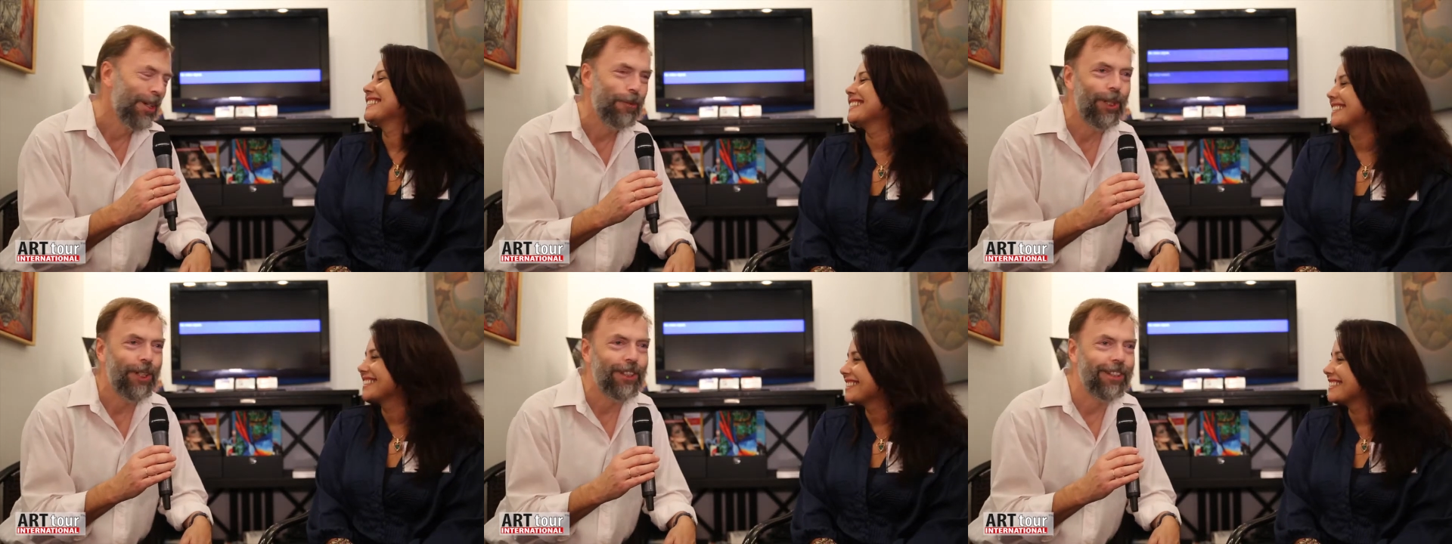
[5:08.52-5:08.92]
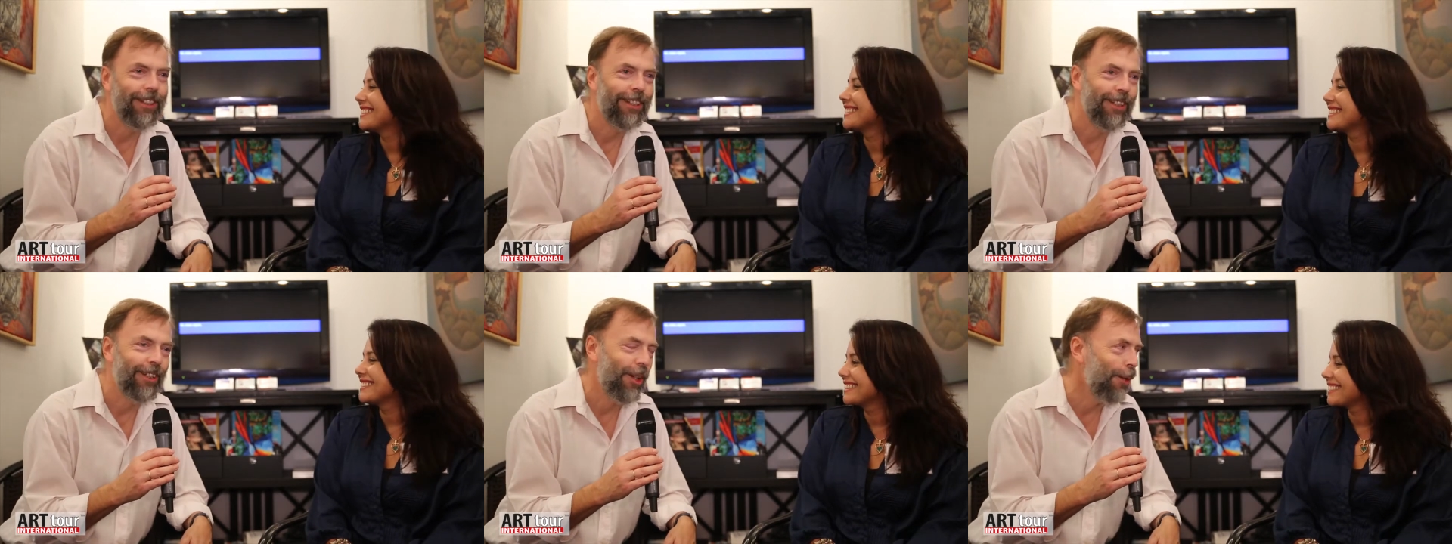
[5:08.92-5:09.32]
Speaker 1: what
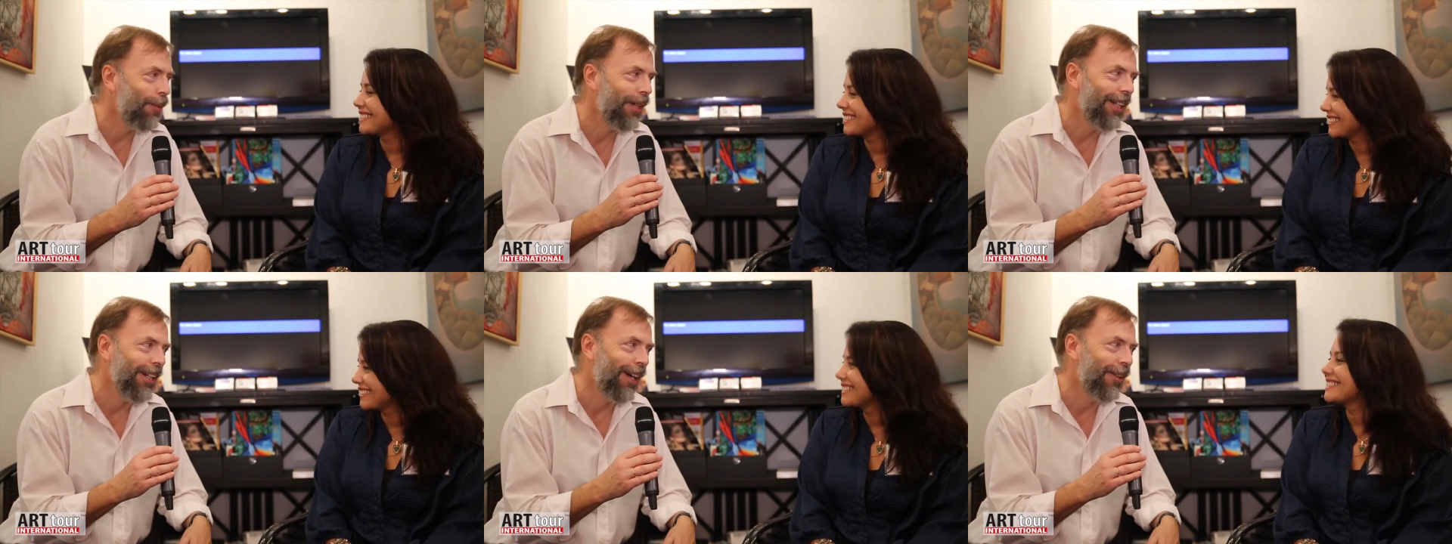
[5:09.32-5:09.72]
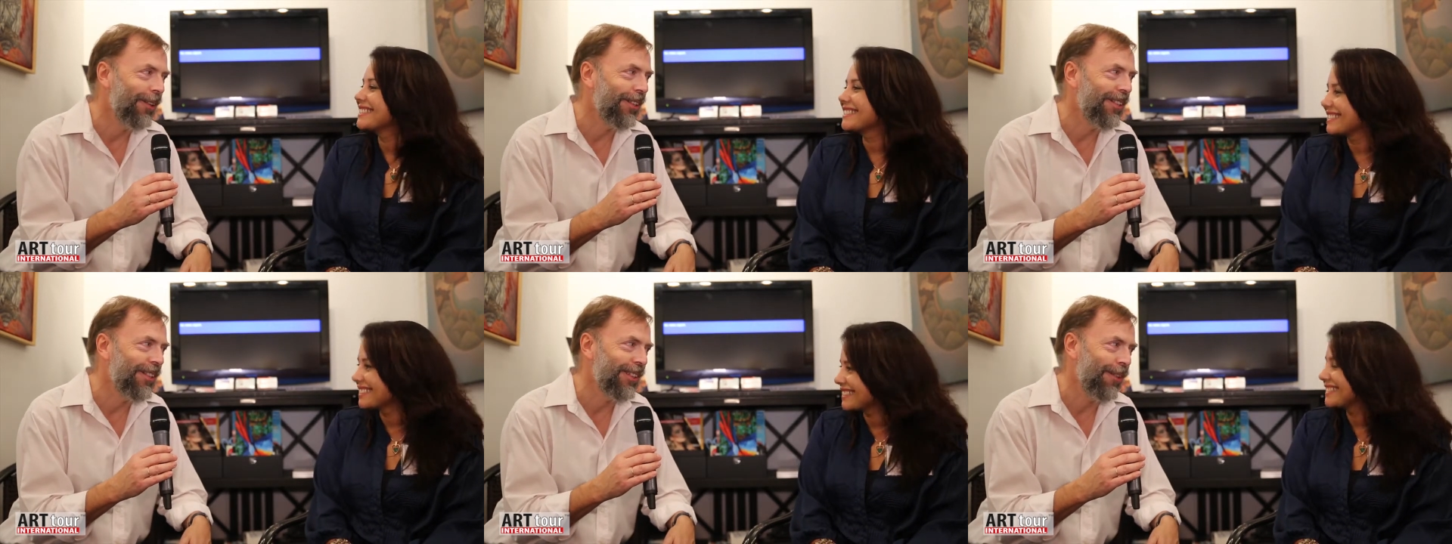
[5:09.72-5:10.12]
her way
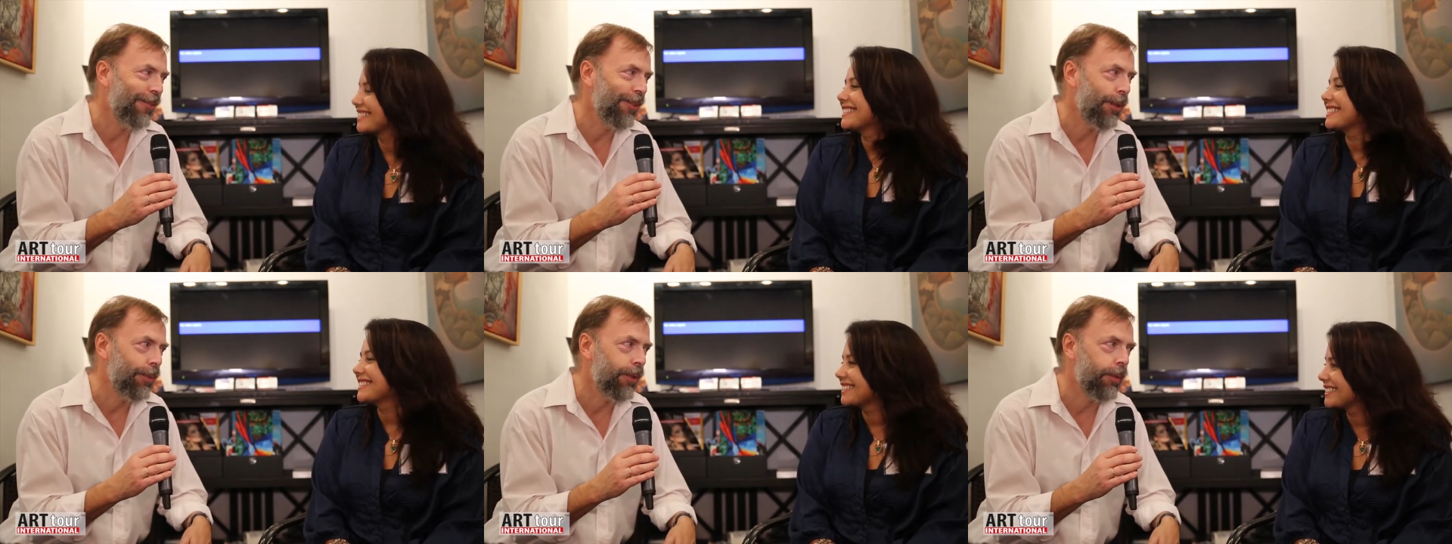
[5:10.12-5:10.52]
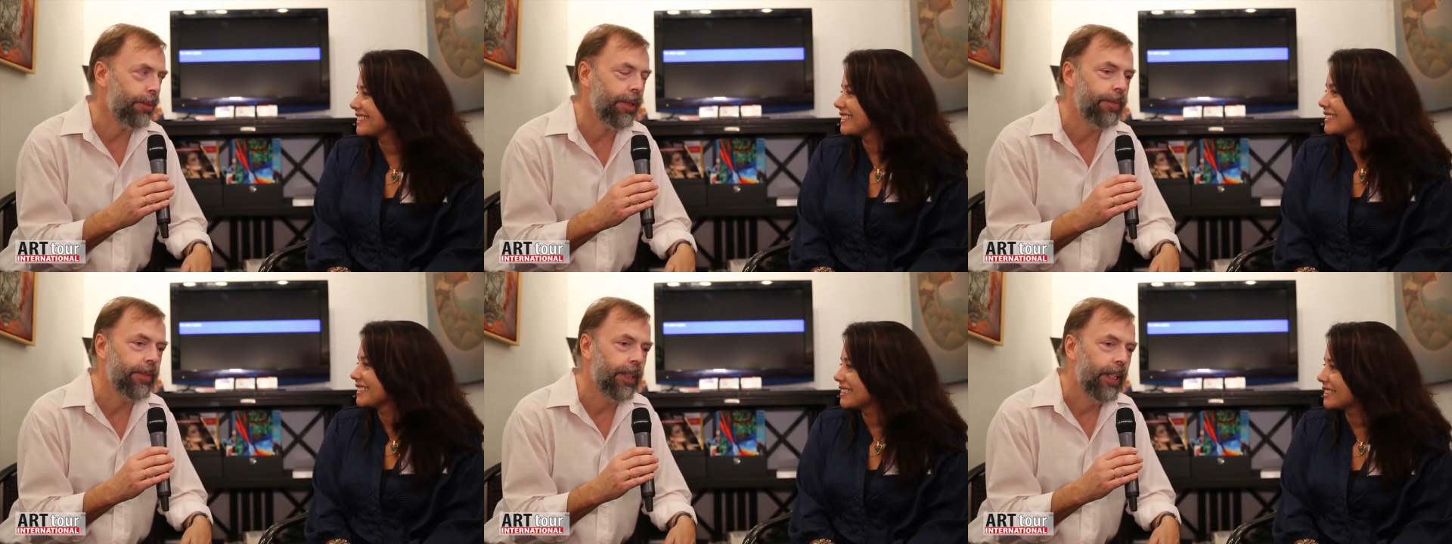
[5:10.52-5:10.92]
out is of her
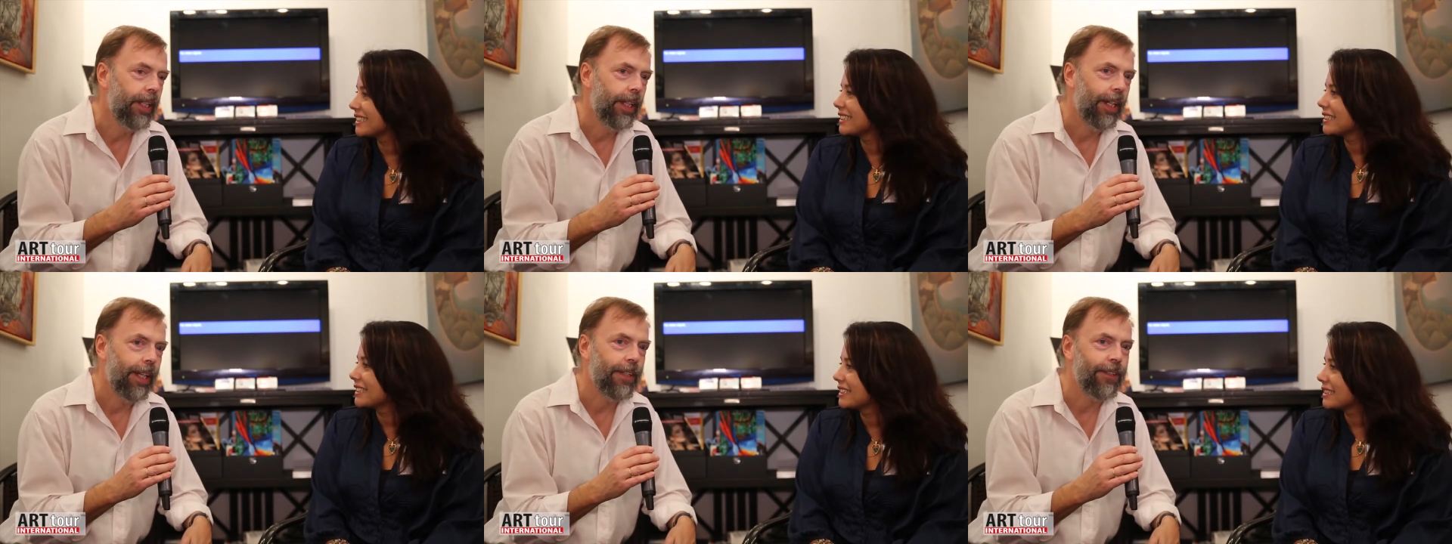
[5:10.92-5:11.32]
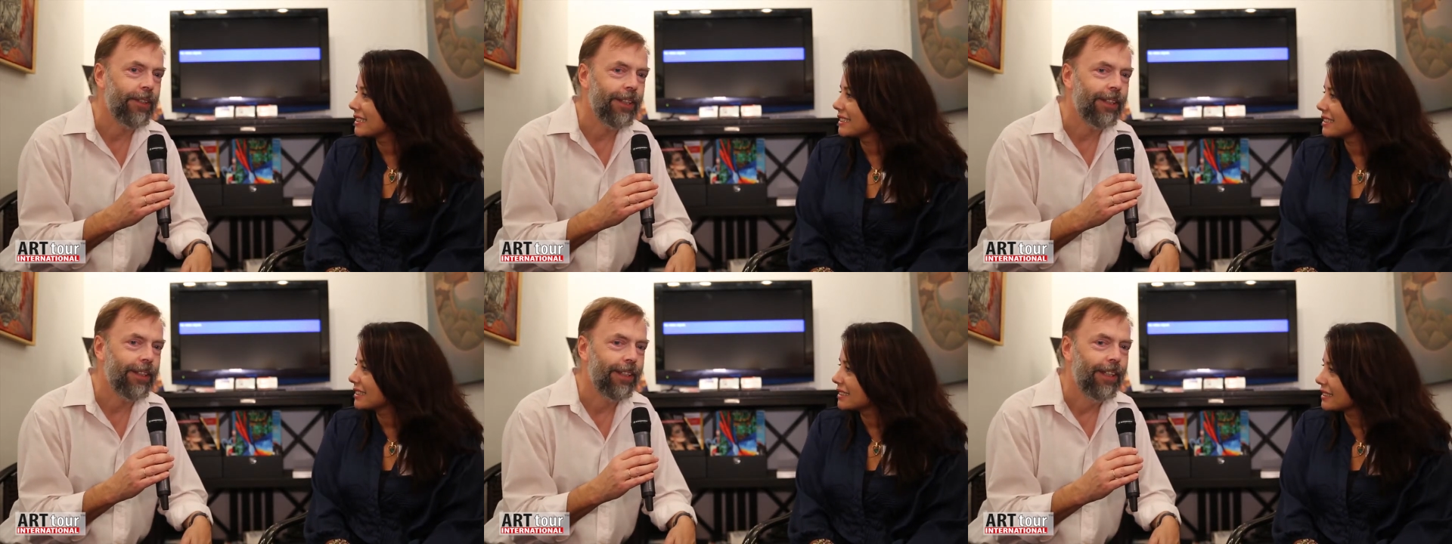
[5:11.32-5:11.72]
problems. I
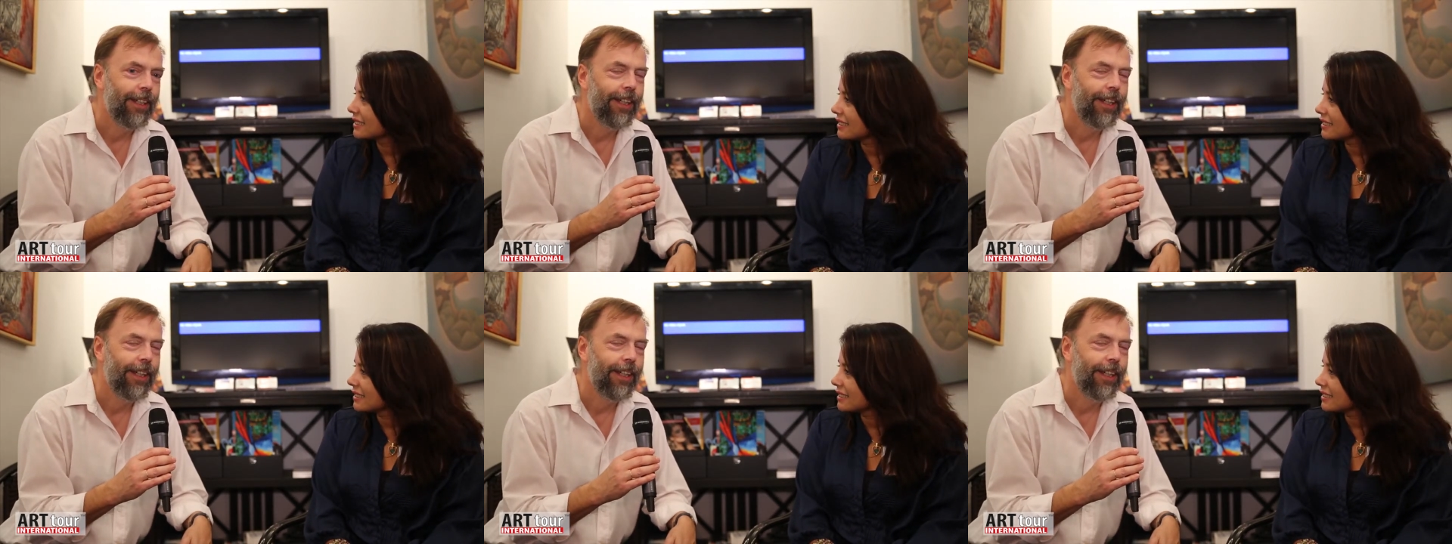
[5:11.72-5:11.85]
think